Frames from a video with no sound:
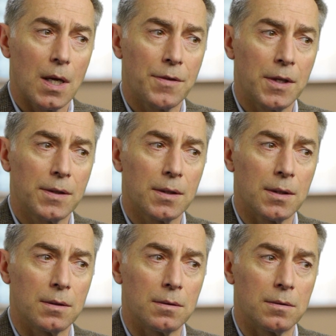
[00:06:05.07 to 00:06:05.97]
I think
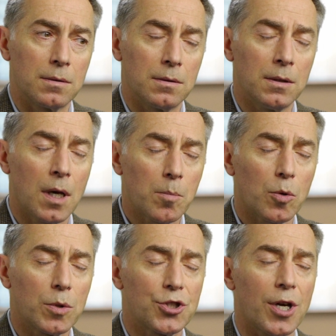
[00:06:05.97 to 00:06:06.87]
the
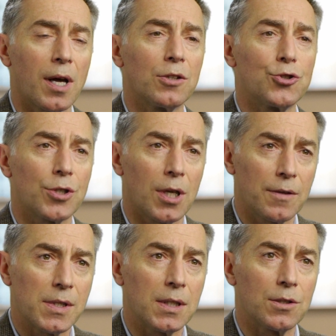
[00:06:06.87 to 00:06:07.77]
number one challenge that
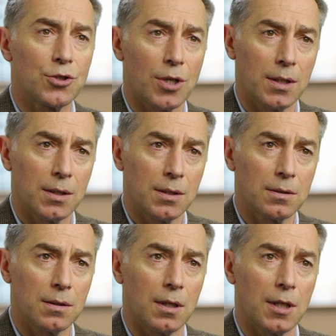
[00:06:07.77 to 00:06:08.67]
I've seen in
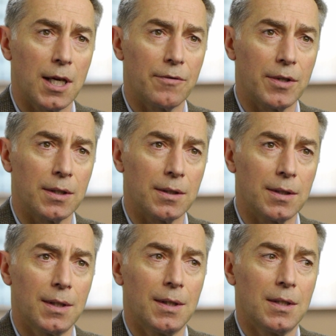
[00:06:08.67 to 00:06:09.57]
China, uh,
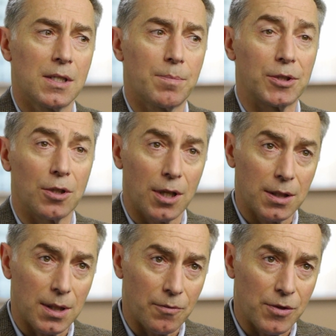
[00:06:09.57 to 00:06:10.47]
having spent a lot
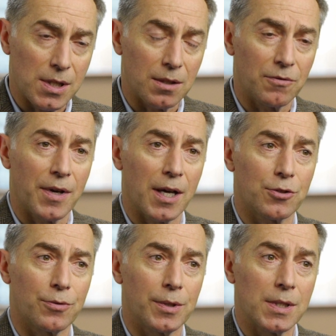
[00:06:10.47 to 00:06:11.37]
of time visiting
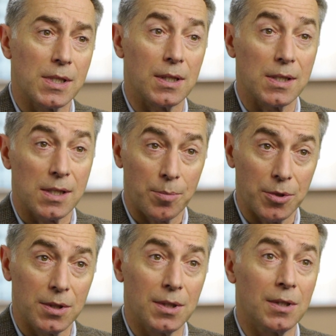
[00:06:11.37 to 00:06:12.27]
factories and as
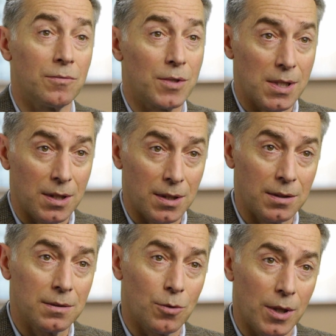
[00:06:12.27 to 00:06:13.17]
deputy dean
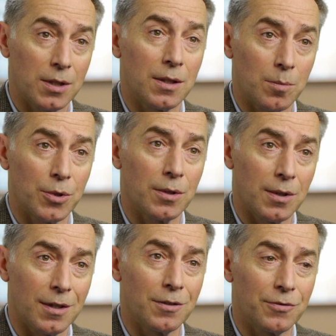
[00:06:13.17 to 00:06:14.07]
visiting quite a number
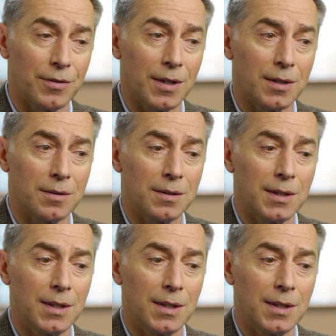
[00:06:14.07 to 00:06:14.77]
of uh,